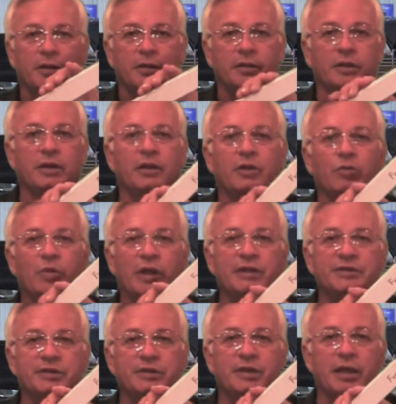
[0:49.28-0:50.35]
then it weights
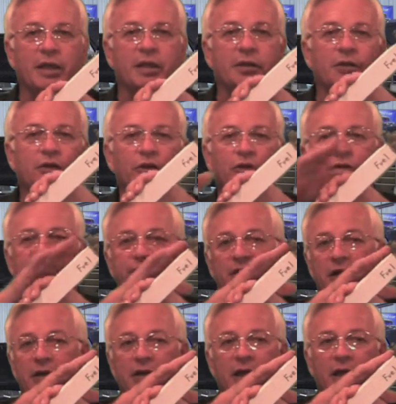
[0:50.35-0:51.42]
it down and the other
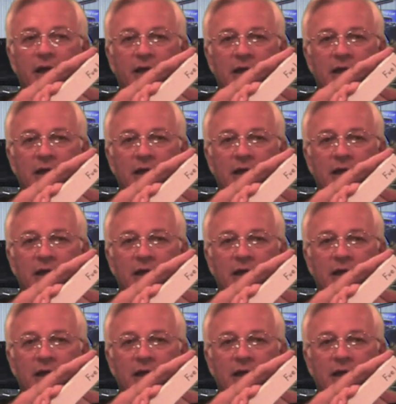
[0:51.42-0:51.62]
side can't